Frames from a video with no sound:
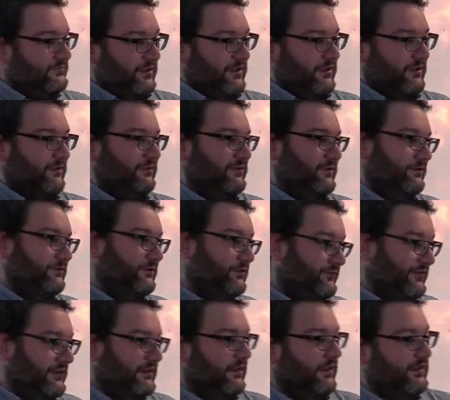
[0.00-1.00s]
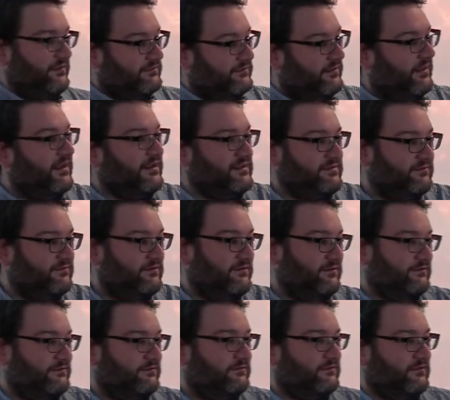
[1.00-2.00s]
UV light,
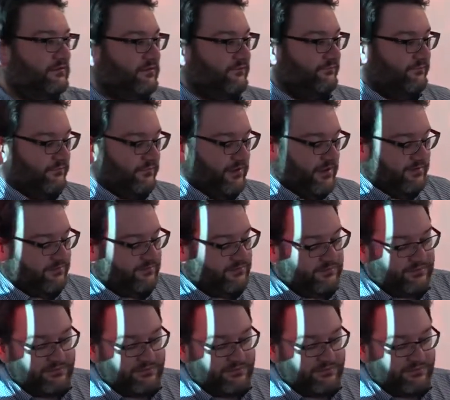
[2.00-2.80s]
and infrared.